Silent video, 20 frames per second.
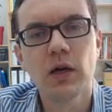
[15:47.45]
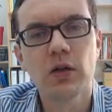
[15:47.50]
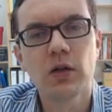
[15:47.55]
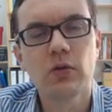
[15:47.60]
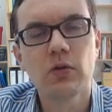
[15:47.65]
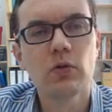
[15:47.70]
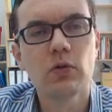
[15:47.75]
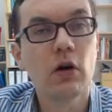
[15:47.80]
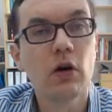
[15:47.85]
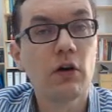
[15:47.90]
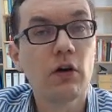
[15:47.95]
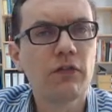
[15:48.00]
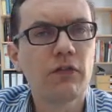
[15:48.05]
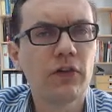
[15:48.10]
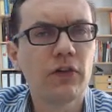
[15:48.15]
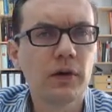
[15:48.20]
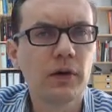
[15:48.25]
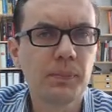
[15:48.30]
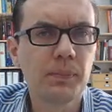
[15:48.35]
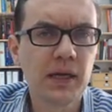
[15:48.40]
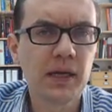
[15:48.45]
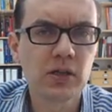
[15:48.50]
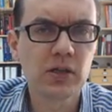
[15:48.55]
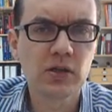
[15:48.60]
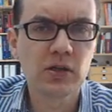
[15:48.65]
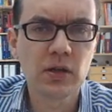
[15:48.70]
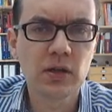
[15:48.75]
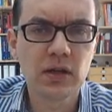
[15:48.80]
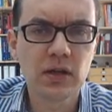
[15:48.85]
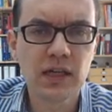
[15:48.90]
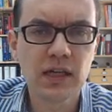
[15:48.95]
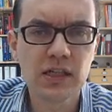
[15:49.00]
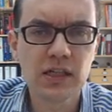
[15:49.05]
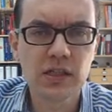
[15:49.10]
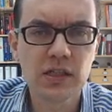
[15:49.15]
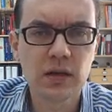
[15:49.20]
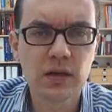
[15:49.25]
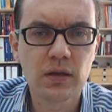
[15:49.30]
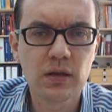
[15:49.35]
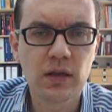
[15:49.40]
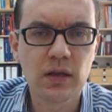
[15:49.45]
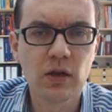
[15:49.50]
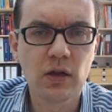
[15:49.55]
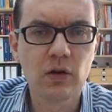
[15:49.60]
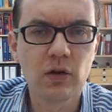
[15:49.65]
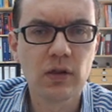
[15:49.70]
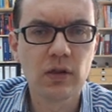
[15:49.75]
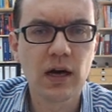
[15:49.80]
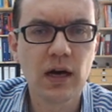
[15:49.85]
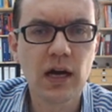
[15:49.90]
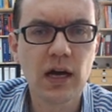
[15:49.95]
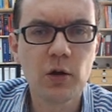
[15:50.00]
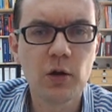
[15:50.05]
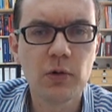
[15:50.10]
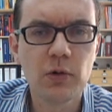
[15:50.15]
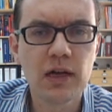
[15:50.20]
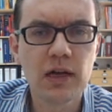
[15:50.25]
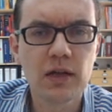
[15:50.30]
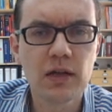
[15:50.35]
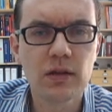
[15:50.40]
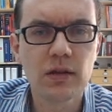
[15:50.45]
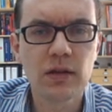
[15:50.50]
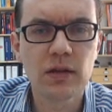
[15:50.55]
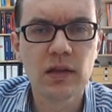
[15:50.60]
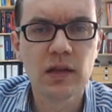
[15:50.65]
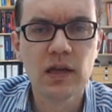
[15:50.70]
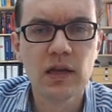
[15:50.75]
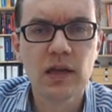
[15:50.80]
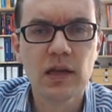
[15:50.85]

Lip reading: to offer petrol stations along the highways,